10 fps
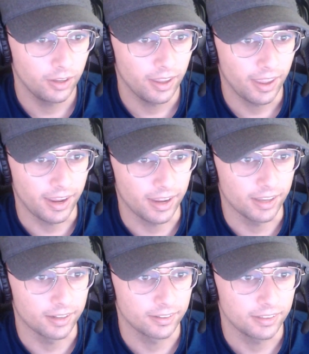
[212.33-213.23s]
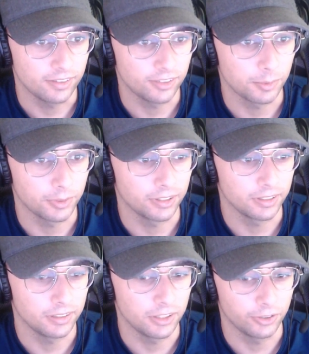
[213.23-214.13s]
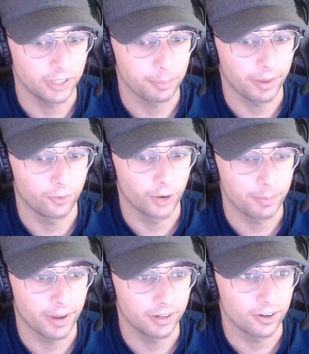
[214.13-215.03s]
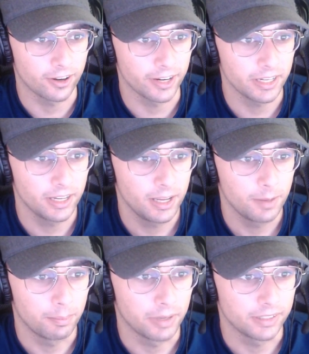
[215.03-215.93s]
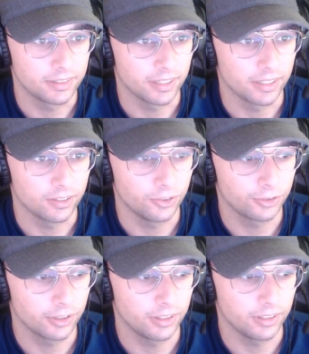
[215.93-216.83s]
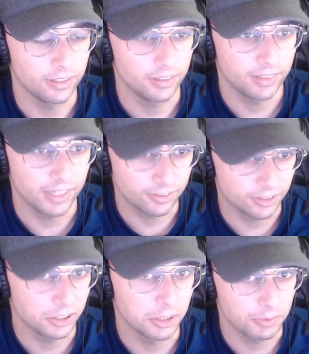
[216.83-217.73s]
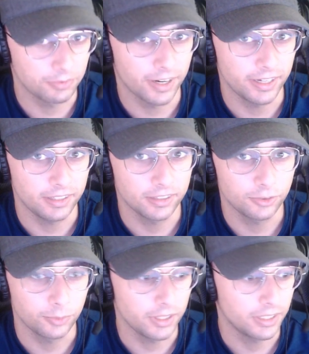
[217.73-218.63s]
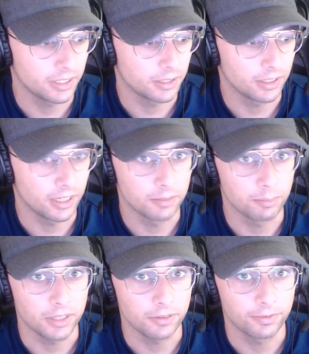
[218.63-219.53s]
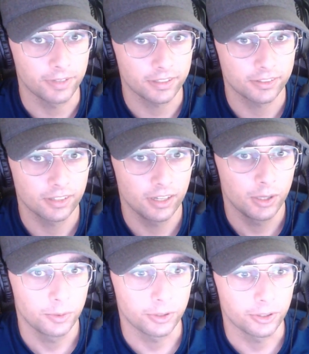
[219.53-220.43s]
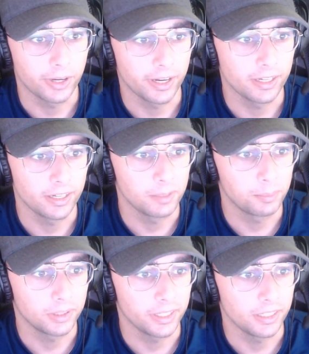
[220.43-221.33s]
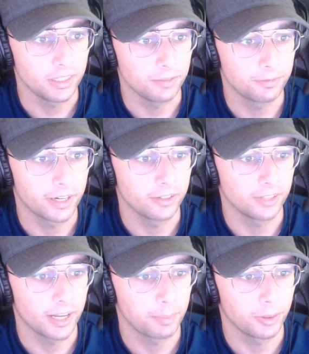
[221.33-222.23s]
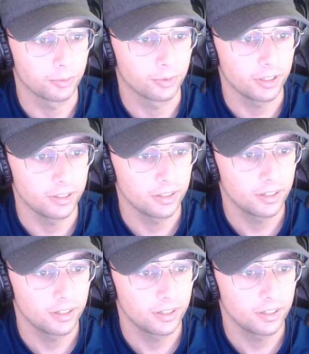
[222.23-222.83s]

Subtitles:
and he's able to get back right back on it. But those are the things that you're going to be fighting this week and Be Fixed. We'll go ahead and play the final lap of the run